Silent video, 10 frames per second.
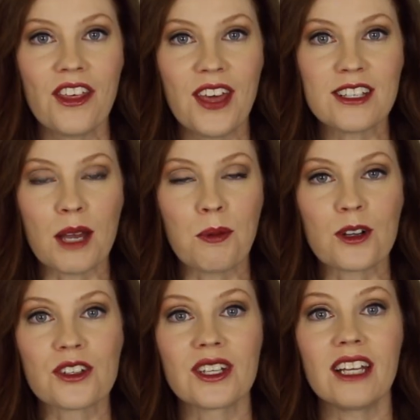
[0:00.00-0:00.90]
of the things I
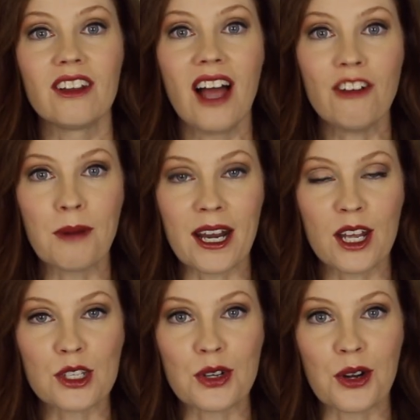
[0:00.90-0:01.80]
personally love about
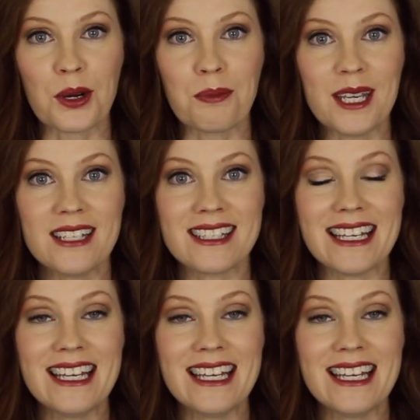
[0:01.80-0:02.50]
a historical piece